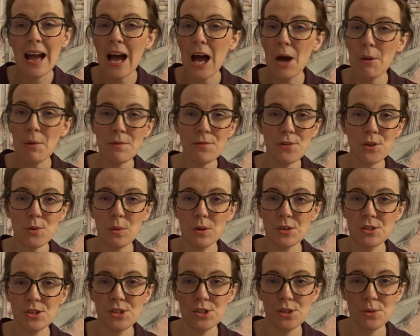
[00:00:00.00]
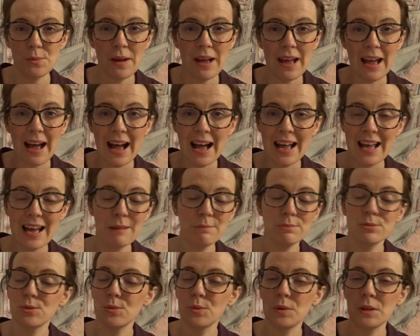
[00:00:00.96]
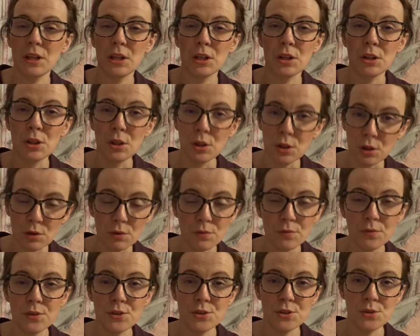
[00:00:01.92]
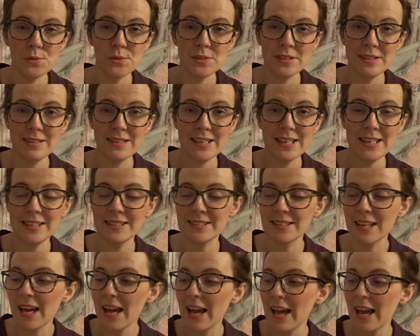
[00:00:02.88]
However you want to do it, I absolutely love using these.